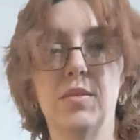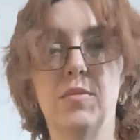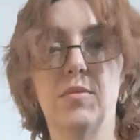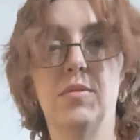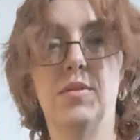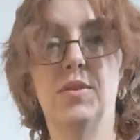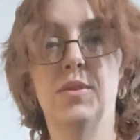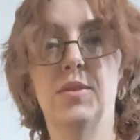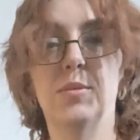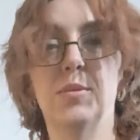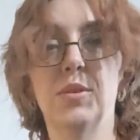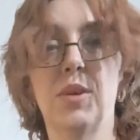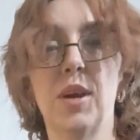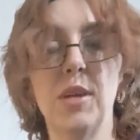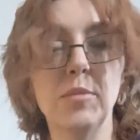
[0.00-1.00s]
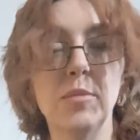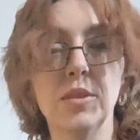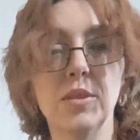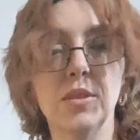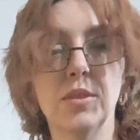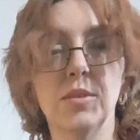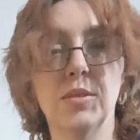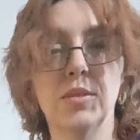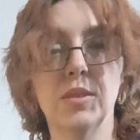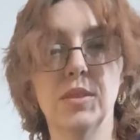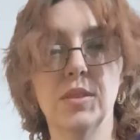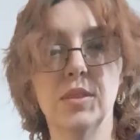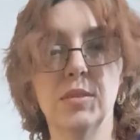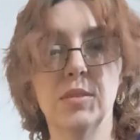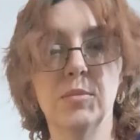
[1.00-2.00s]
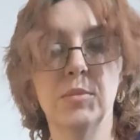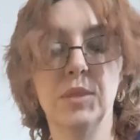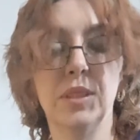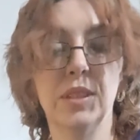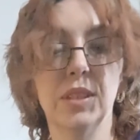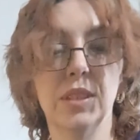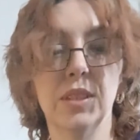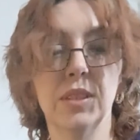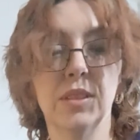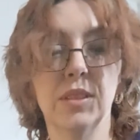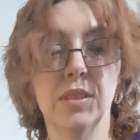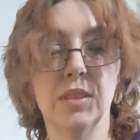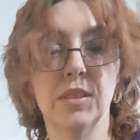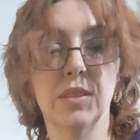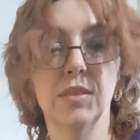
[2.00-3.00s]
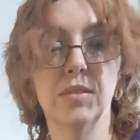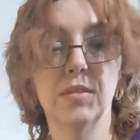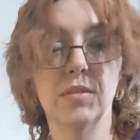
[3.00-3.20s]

subscribers because